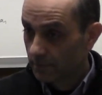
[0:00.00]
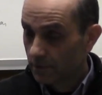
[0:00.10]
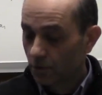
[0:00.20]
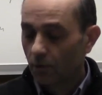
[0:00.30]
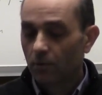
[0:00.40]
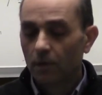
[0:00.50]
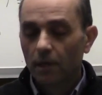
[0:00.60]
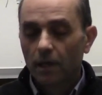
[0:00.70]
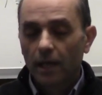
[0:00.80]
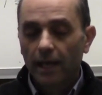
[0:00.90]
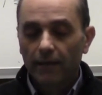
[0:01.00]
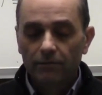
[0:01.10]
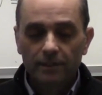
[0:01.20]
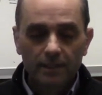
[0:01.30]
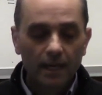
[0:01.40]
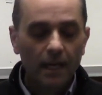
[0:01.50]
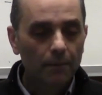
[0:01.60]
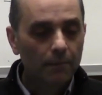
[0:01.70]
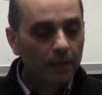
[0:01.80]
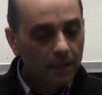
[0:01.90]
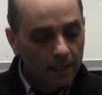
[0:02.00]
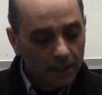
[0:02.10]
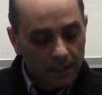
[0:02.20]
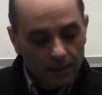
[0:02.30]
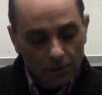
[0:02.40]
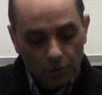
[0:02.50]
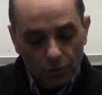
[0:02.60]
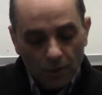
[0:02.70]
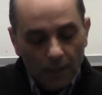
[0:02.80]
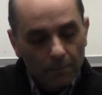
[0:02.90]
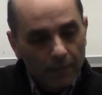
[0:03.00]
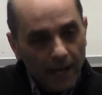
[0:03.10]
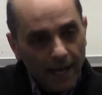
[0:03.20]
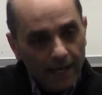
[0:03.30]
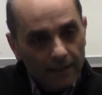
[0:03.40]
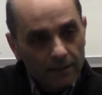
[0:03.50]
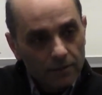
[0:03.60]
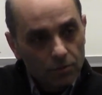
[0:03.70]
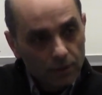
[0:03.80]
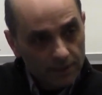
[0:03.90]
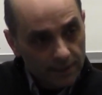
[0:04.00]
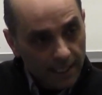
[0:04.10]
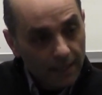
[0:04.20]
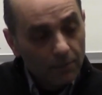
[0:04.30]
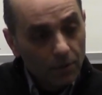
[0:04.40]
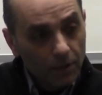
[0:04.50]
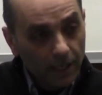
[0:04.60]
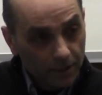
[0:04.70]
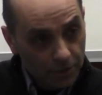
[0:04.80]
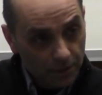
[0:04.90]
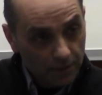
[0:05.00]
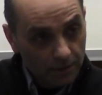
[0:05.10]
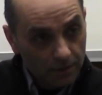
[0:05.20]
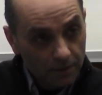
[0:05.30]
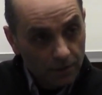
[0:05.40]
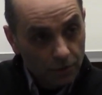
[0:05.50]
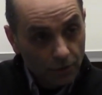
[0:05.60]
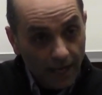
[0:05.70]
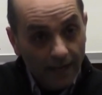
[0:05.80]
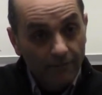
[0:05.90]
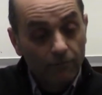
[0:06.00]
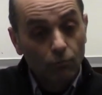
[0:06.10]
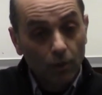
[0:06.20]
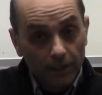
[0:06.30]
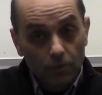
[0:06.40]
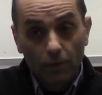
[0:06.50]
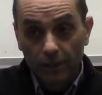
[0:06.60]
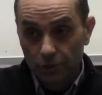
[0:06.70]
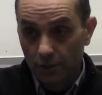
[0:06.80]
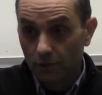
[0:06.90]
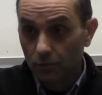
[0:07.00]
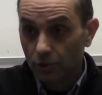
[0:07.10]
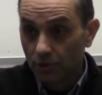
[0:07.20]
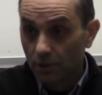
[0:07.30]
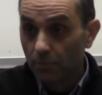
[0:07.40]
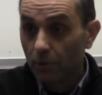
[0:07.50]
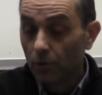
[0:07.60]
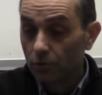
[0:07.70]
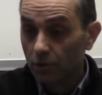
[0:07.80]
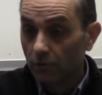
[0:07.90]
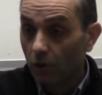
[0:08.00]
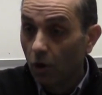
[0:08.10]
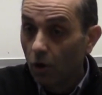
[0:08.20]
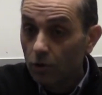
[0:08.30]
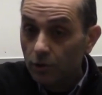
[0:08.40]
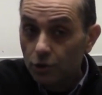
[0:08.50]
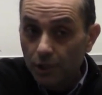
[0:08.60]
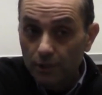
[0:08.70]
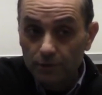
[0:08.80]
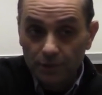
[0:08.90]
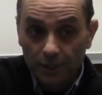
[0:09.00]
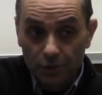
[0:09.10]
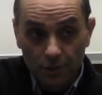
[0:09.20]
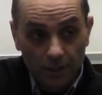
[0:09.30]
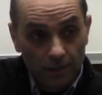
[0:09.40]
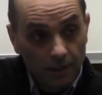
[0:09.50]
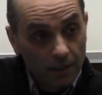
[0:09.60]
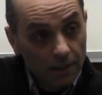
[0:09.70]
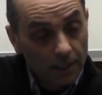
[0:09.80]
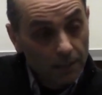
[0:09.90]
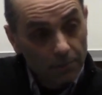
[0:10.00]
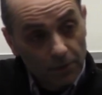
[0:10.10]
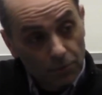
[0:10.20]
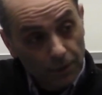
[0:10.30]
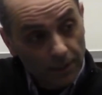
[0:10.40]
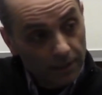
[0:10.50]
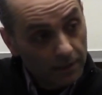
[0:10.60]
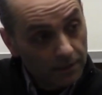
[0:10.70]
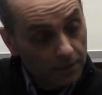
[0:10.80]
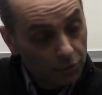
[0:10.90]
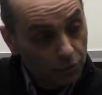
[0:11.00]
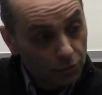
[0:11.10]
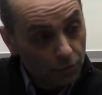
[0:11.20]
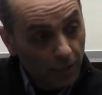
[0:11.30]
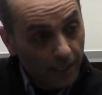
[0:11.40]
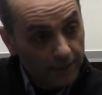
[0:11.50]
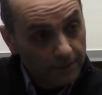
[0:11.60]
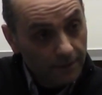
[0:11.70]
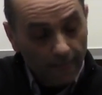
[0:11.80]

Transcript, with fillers: So every time you come back to a same location, you have one equation which is composed of all the generalization in between the two trials.